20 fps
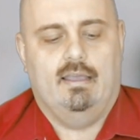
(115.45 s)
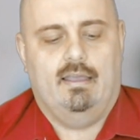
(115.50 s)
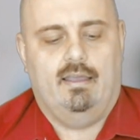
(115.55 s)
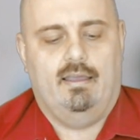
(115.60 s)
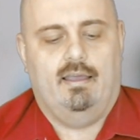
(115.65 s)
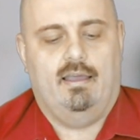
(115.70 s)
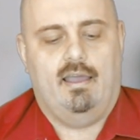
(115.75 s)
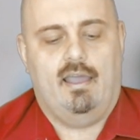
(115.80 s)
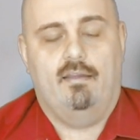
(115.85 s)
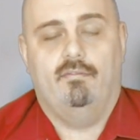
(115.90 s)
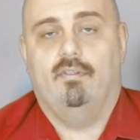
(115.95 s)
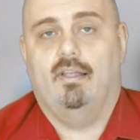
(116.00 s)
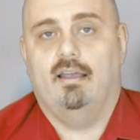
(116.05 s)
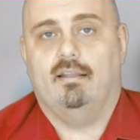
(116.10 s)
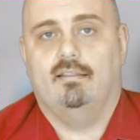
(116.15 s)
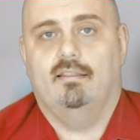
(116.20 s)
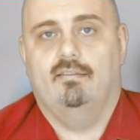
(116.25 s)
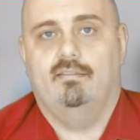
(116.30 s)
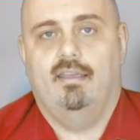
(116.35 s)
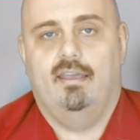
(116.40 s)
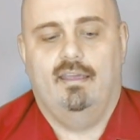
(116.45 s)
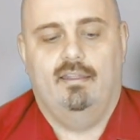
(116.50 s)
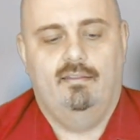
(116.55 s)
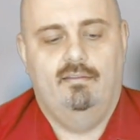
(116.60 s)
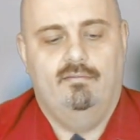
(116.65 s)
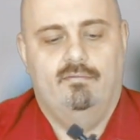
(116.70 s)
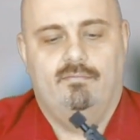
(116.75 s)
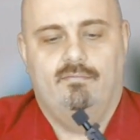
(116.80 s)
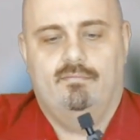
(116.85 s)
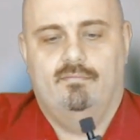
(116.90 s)
I've locked this
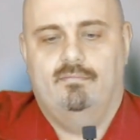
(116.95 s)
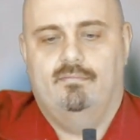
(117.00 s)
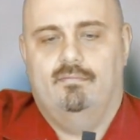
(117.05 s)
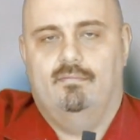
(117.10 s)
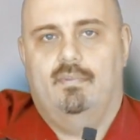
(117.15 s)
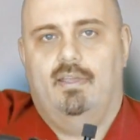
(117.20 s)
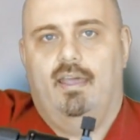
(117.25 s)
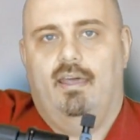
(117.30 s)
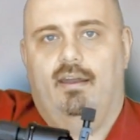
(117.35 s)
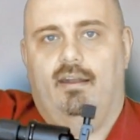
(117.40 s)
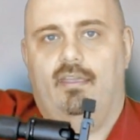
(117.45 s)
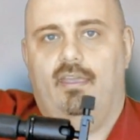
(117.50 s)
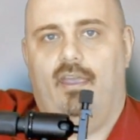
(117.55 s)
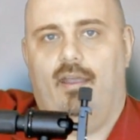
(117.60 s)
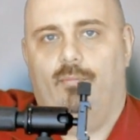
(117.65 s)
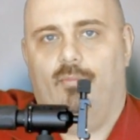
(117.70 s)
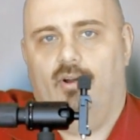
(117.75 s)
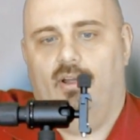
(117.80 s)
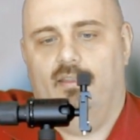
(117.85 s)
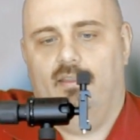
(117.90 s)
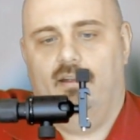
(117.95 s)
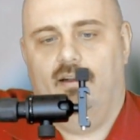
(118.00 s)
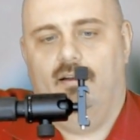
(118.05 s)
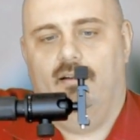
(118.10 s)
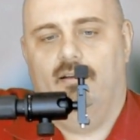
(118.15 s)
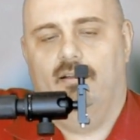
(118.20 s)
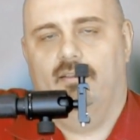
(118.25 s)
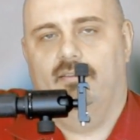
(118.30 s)
head, had a camera on there